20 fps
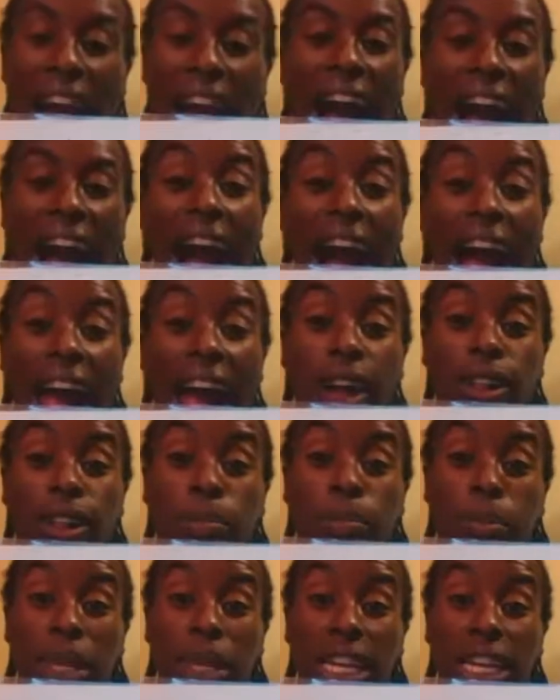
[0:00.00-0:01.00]
I'll
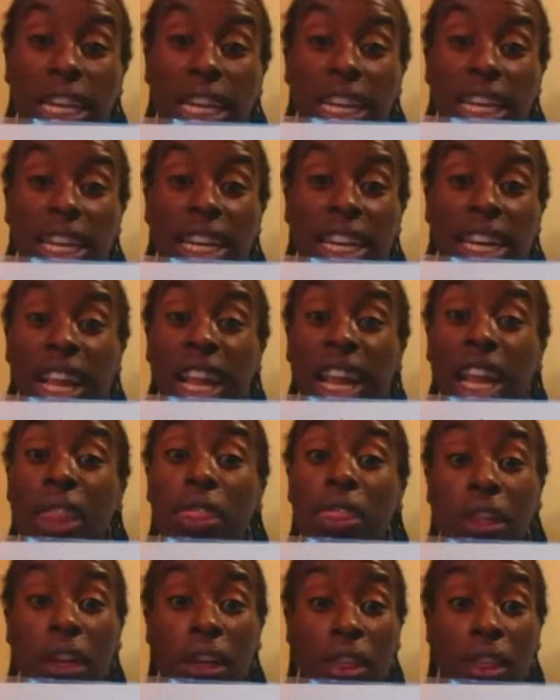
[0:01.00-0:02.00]
be in
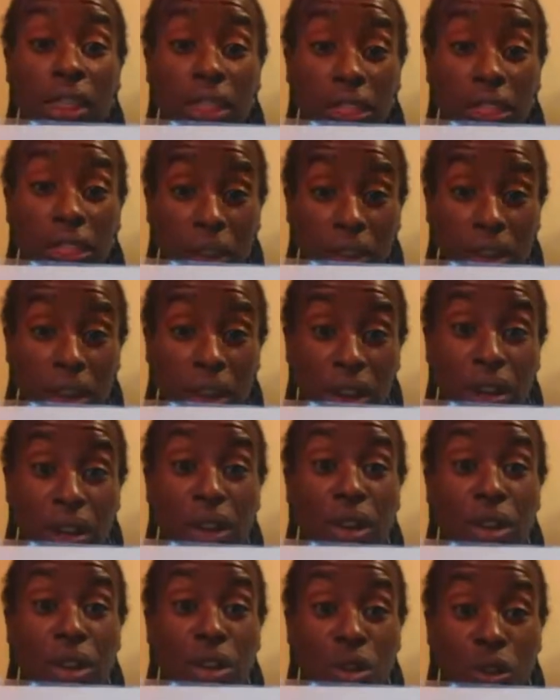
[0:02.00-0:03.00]
the
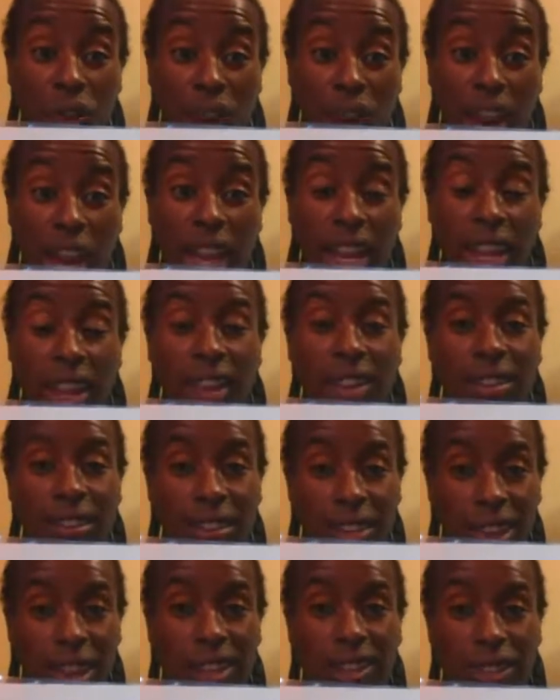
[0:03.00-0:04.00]
3rd grade
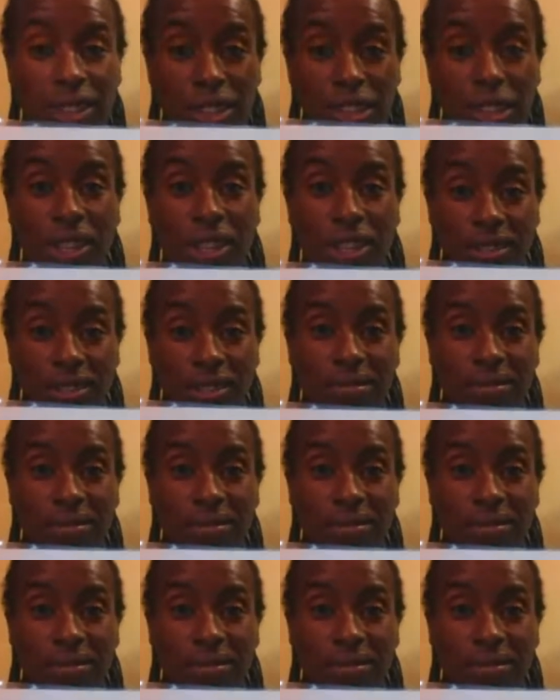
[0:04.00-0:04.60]
next year.